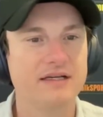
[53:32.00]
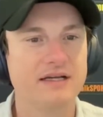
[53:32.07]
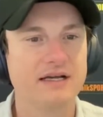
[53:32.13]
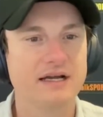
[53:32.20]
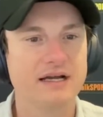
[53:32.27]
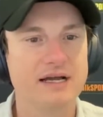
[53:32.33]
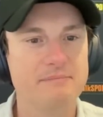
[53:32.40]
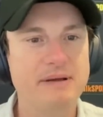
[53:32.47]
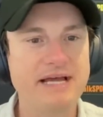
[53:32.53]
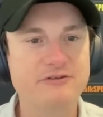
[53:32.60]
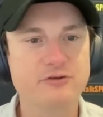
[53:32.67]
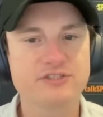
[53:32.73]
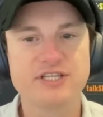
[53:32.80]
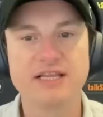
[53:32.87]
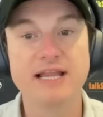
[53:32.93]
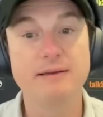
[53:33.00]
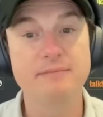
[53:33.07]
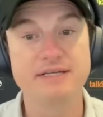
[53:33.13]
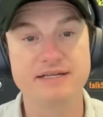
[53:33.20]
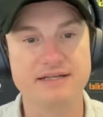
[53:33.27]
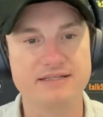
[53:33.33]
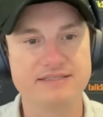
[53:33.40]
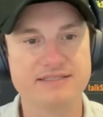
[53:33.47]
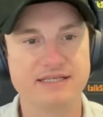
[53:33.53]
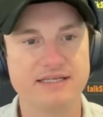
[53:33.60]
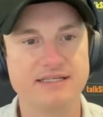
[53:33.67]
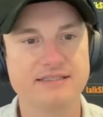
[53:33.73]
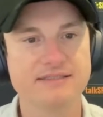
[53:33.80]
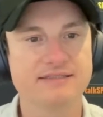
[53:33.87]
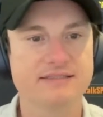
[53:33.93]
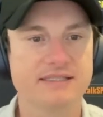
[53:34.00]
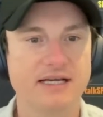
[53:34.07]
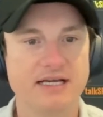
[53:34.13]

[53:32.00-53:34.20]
Banterous Lemon says,